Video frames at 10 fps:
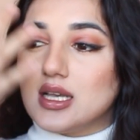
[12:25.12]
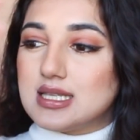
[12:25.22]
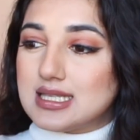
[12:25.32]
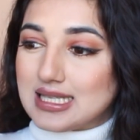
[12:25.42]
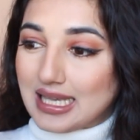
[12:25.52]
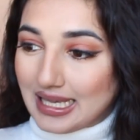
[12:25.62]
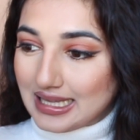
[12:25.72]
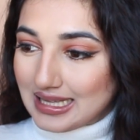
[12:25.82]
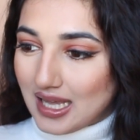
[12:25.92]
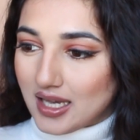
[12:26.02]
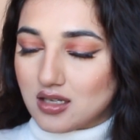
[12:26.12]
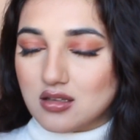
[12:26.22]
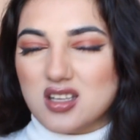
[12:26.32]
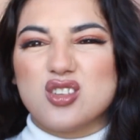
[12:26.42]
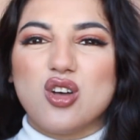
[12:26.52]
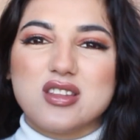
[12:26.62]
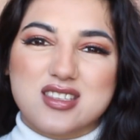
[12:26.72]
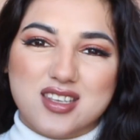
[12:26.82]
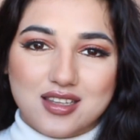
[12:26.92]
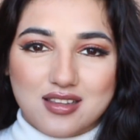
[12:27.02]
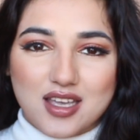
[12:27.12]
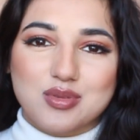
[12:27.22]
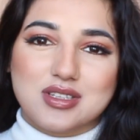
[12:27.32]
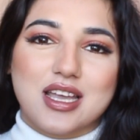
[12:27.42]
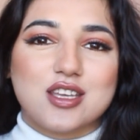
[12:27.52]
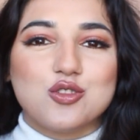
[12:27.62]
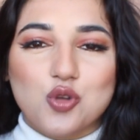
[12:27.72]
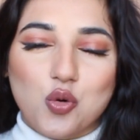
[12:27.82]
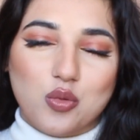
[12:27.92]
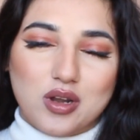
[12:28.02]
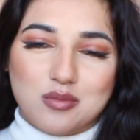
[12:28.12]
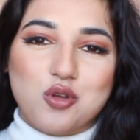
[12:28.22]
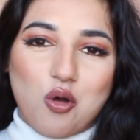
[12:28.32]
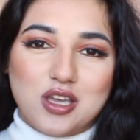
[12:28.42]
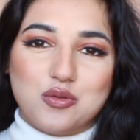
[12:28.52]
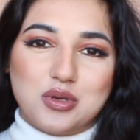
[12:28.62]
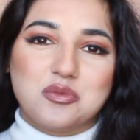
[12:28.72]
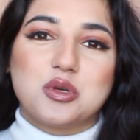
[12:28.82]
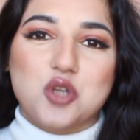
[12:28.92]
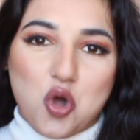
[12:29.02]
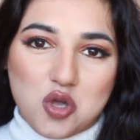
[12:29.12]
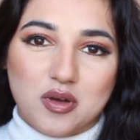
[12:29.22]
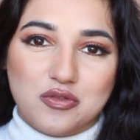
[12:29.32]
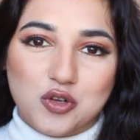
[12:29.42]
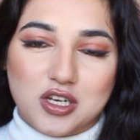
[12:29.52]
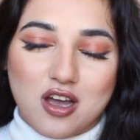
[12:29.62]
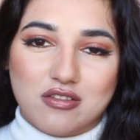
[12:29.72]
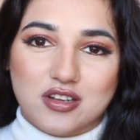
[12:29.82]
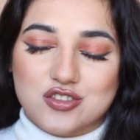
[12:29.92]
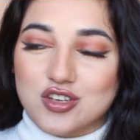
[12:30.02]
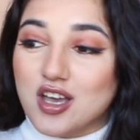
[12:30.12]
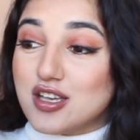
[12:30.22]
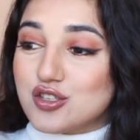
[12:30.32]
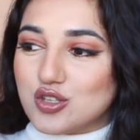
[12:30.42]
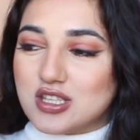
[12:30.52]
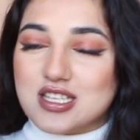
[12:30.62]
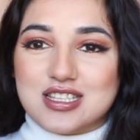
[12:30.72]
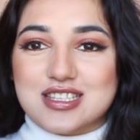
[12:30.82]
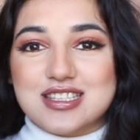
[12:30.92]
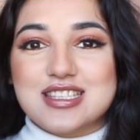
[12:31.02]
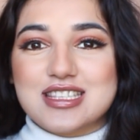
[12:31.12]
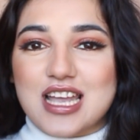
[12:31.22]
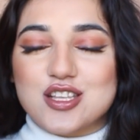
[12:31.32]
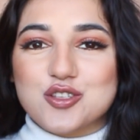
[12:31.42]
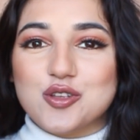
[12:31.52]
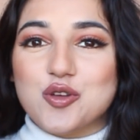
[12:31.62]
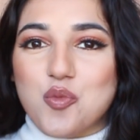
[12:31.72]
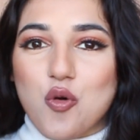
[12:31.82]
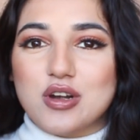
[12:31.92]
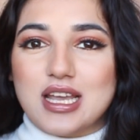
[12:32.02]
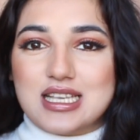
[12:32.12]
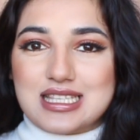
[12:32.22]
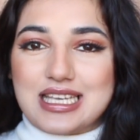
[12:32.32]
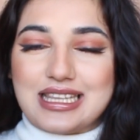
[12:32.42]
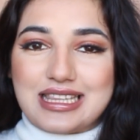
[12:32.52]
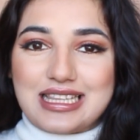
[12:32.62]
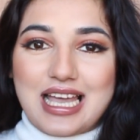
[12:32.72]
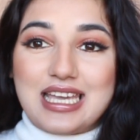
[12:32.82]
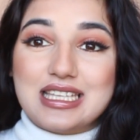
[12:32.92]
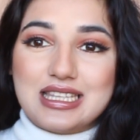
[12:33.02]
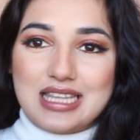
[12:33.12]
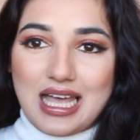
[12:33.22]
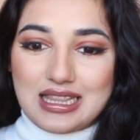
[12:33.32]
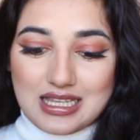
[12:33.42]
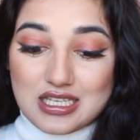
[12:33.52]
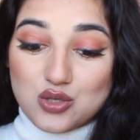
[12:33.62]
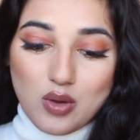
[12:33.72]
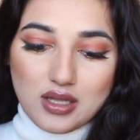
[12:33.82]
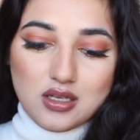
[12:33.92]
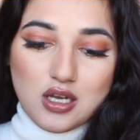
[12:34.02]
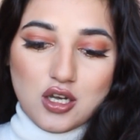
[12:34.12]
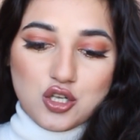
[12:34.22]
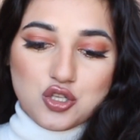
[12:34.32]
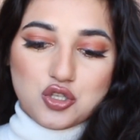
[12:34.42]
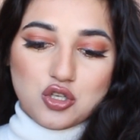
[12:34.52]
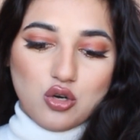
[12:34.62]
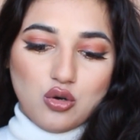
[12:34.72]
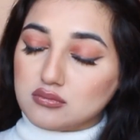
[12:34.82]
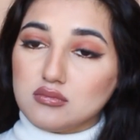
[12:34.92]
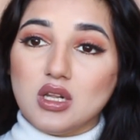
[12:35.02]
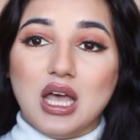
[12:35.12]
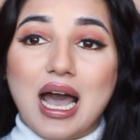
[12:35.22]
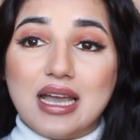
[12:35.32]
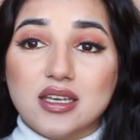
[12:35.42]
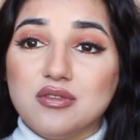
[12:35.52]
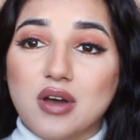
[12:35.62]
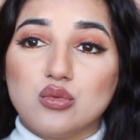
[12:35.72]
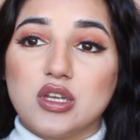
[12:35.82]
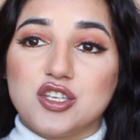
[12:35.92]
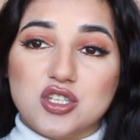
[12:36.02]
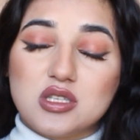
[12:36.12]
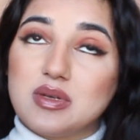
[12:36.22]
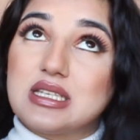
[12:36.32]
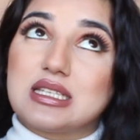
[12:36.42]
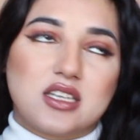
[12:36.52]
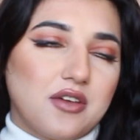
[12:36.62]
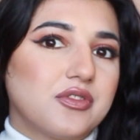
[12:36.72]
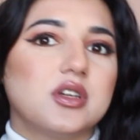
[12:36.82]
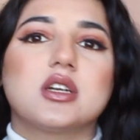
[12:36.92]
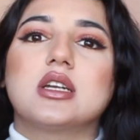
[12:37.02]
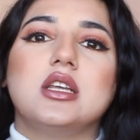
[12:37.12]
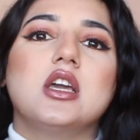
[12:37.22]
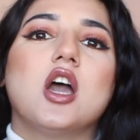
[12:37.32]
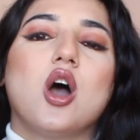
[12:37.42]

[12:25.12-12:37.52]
skin-like, like not skin-like, but like you know what I'm talking when we're talking about full coverage. So this tends to look more like skin-like than this one. So high-end foundations, but definitely